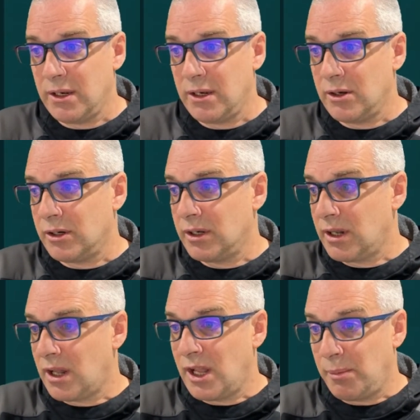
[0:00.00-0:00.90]
You know,
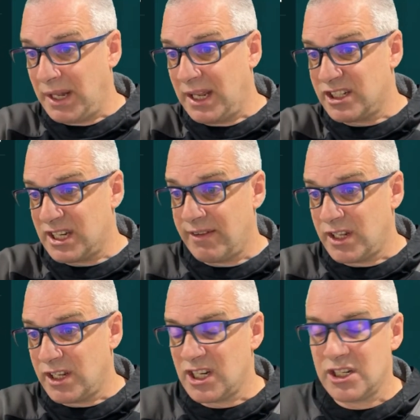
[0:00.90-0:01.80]
they'll be saved in
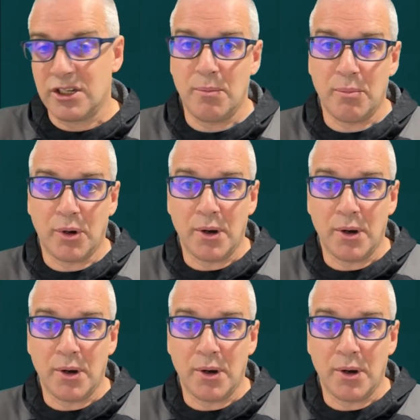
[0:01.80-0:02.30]
the system, but